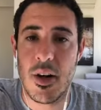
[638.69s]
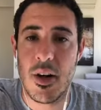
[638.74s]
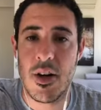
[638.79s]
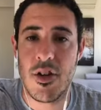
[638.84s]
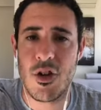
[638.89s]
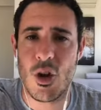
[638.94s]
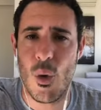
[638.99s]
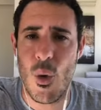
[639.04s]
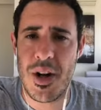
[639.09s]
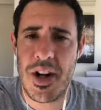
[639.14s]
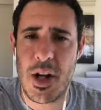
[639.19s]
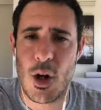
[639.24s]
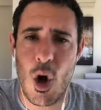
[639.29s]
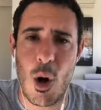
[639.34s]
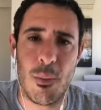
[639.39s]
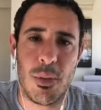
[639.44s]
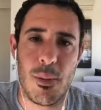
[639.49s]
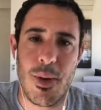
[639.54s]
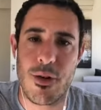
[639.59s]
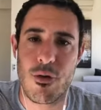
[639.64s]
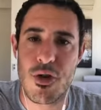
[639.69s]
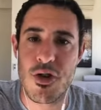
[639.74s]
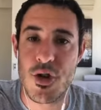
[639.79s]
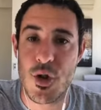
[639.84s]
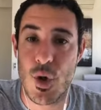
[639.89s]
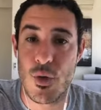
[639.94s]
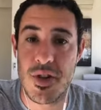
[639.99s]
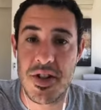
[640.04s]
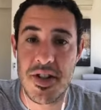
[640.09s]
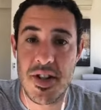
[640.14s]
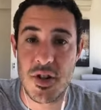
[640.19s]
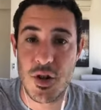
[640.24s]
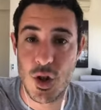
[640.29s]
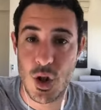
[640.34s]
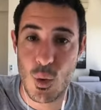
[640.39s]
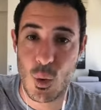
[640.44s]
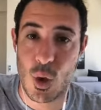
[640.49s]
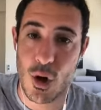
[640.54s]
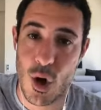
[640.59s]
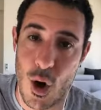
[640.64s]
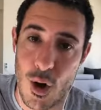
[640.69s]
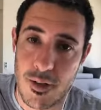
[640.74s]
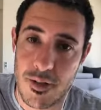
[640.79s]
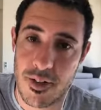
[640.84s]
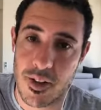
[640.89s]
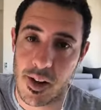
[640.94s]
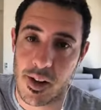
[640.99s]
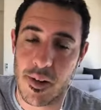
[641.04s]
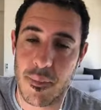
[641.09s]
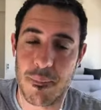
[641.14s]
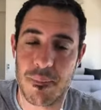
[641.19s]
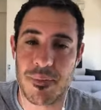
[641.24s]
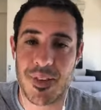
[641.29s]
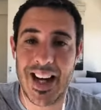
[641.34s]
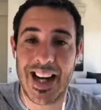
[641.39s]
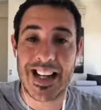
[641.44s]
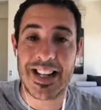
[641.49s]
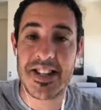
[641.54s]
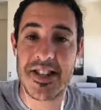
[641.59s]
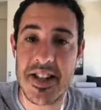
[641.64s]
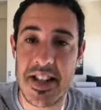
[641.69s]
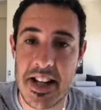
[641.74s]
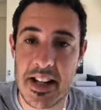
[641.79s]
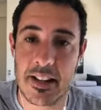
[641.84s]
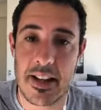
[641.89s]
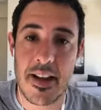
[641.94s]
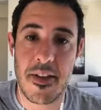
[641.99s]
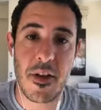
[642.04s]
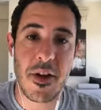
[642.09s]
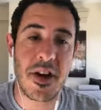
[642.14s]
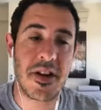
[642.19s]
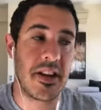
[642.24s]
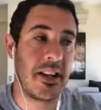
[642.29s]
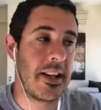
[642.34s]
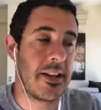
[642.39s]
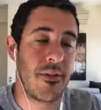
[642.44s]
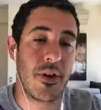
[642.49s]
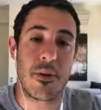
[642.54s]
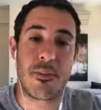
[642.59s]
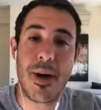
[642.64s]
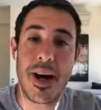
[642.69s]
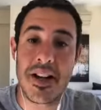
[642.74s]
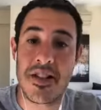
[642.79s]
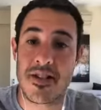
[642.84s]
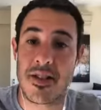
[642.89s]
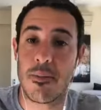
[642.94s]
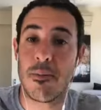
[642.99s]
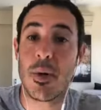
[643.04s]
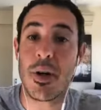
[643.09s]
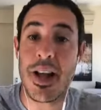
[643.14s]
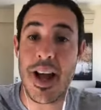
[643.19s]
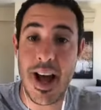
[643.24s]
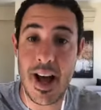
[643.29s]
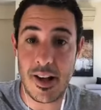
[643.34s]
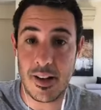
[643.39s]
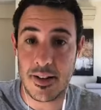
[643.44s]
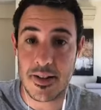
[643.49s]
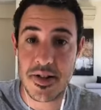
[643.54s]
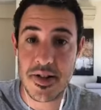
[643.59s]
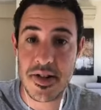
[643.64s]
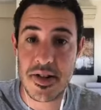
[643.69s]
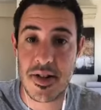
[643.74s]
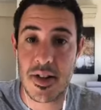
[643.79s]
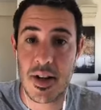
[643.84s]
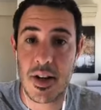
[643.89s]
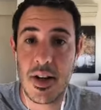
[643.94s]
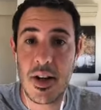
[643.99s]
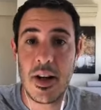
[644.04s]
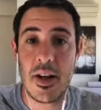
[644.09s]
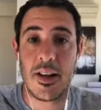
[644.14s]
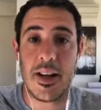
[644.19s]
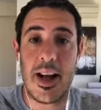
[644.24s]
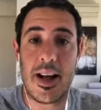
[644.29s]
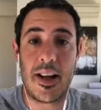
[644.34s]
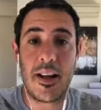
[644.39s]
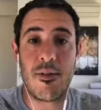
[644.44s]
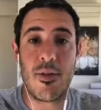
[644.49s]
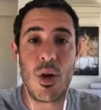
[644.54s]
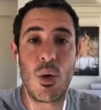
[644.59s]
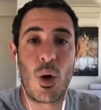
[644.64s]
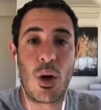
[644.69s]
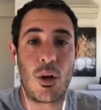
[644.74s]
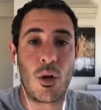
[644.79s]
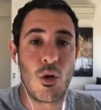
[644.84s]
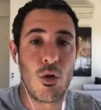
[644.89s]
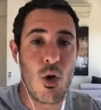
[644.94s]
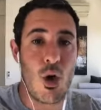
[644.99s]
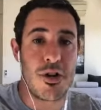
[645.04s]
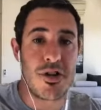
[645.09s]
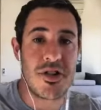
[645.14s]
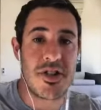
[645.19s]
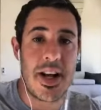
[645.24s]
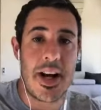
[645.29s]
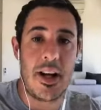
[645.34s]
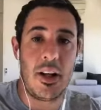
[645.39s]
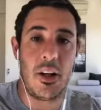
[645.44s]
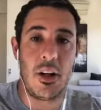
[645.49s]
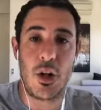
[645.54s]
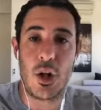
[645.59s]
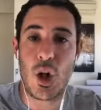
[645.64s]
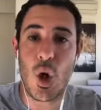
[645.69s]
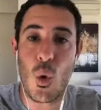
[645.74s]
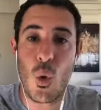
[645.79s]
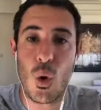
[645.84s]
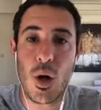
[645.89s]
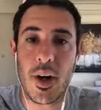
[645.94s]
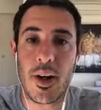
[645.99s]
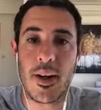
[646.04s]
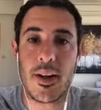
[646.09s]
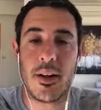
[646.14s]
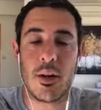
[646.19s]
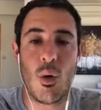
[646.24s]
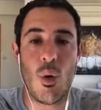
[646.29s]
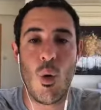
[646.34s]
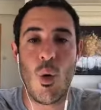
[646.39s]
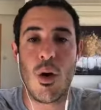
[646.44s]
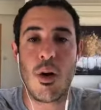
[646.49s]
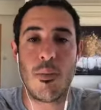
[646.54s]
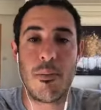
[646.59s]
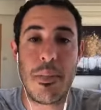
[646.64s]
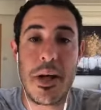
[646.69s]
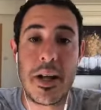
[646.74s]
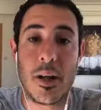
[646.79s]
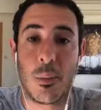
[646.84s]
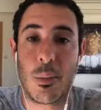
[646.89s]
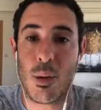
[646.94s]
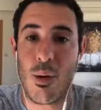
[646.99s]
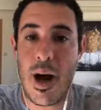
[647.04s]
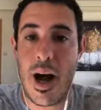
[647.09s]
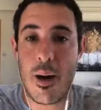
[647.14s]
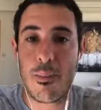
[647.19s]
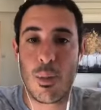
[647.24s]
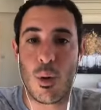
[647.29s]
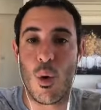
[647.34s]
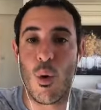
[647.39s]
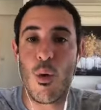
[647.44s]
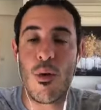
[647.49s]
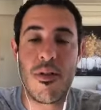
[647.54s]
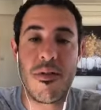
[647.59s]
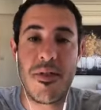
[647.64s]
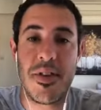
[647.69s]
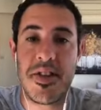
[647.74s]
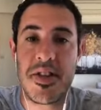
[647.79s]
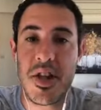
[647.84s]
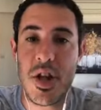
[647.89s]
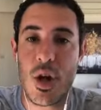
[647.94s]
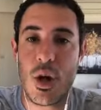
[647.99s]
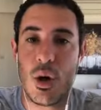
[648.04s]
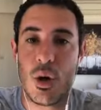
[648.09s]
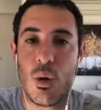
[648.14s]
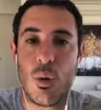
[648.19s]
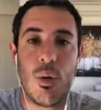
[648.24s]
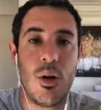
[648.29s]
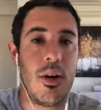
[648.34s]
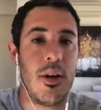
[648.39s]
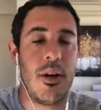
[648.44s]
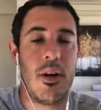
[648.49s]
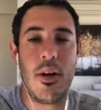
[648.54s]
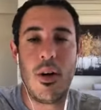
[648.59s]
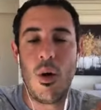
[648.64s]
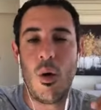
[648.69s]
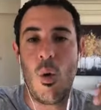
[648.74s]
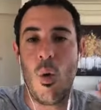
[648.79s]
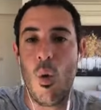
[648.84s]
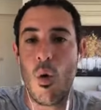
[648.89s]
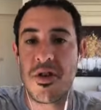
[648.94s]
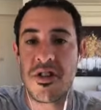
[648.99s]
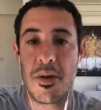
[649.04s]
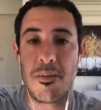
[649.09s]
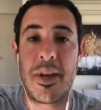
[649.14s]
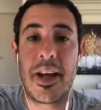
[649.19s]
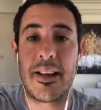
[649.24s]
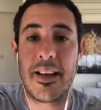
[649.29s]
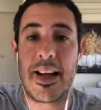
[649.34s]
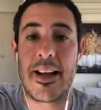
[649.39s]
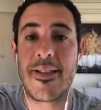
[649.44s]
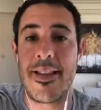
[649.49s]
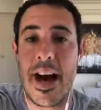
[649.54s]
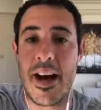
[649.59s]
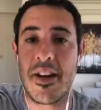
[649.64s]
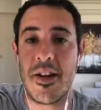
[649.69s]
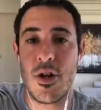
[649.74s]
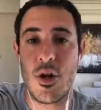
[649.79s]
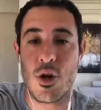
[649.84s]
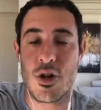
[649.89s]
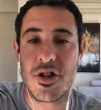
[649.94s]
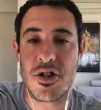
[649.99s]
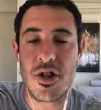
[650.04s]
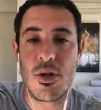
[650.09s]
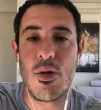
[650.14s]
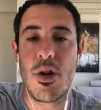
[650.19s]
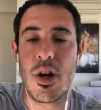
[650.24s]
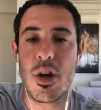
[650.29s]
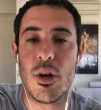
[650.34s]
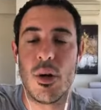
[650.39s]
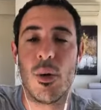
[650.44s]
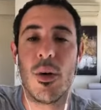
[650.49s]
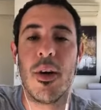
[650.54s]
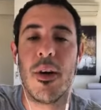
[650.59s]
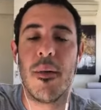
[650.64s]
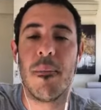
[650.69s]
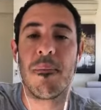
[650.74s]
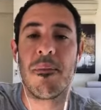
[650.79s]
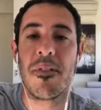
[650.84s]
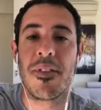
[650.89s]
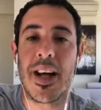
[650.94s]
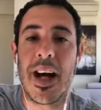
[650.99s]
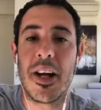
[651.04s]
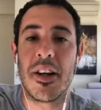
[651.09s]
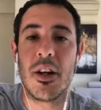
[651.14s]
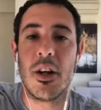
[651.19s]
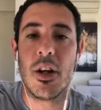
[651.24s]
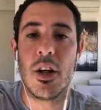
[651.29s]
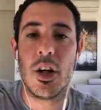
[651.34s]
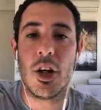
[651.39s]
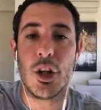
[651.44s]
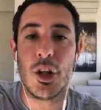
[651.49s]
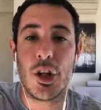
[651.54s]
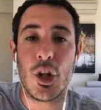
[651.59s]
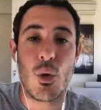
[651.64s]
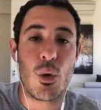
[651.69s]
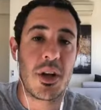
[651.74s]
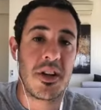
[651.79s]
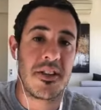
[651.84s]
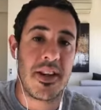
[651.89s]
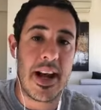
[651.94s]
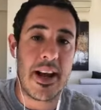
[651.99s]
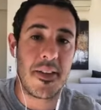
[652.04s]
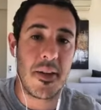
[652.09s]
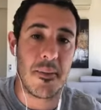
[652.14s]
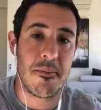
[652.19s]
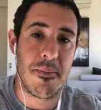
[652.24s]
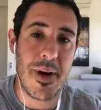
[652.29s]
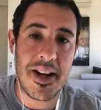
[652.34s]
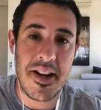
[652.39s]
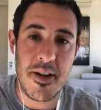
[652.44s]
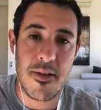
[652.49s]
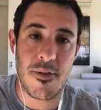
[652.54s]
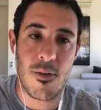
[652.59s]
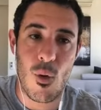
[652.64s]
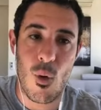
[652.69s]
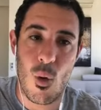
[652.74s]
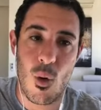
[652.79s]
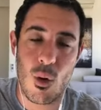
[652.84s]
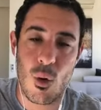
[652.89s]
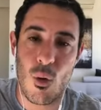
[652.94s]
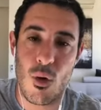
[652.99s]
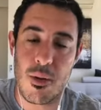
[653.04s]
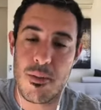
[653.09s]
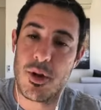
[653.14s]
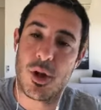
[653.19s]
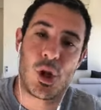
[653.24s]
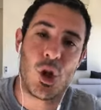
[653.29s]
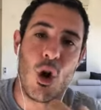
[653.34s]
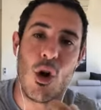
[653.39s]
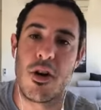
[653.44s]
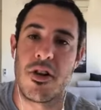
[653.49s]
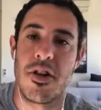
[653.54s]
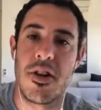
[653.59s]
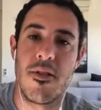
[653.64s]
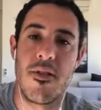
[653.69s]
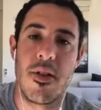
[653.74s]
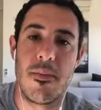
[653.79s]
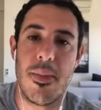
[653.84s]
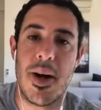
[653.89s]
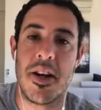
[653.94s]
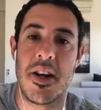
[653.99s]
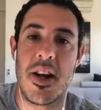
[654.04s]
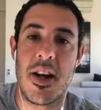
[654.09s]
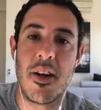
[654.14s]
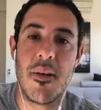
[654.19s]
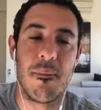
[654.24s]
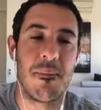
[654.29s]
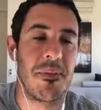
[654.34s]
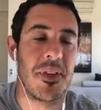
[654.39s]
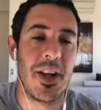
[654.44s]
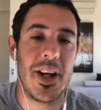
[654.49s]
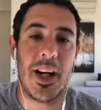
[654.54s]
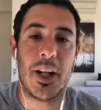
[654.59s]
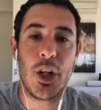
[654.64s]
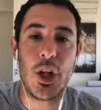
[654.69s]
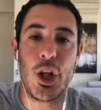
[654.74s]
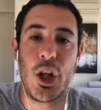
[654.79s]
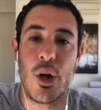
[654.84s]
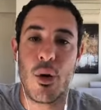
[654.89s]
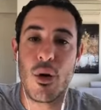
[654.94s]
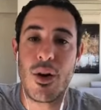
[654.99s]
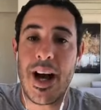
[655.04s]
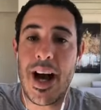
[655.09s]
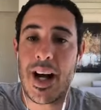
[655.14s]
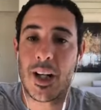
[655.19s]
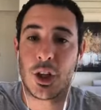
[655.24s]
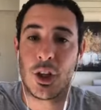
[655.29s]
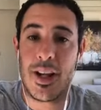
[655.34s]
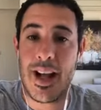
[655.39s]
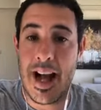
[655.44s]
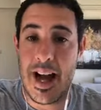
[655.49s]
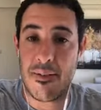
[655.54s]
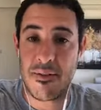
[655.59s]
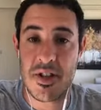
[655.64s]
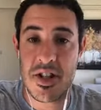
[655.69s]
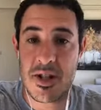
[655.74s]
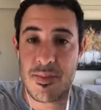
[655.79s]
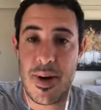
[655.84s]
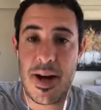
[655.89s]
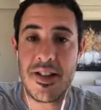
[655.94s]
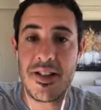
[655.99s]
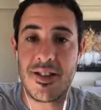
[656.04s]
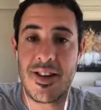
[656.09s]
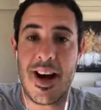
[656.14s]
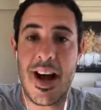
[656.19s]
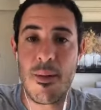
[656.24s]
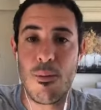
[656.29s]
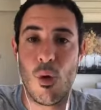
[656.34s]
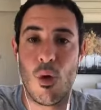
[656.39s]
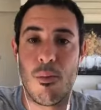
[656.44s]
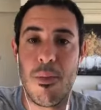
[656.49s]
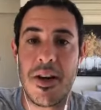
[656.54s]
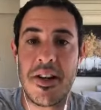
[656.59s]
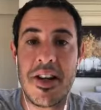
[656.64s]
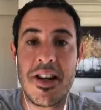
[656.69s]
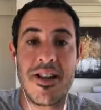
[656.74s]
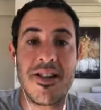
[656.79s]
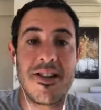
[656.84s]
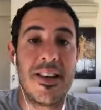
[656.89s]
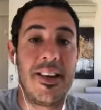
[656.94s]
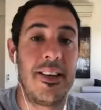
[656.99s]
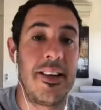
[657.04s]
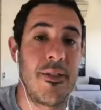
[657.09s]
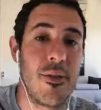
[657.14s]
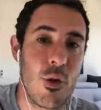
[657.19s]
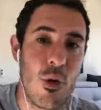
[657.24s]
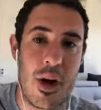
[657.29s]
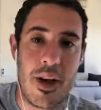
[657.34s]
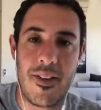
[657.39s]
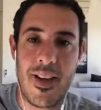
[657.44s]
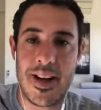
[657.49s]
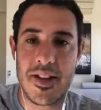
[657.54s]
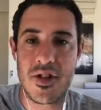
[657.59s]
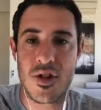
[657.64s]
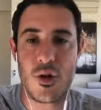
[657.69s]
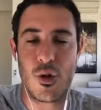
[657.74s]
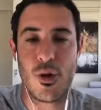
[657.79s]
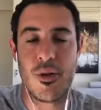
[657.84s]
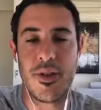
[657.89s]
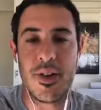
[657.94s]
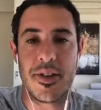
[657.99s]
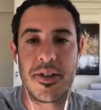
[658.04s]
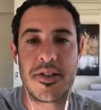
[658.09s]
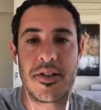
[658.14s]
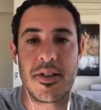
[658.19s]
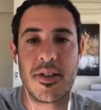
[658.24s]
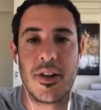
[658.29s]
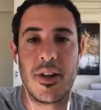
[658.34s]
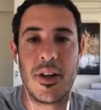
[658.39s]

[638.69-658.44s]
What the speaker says: So any complementary services you could offer, ideally that are delivered by somebody else, like if you can cross-sell yoga or meal prep or physio or something like that in your studio that you can take the money for, or the majority of the money, and you don't actually have to spend time or money delivering that service.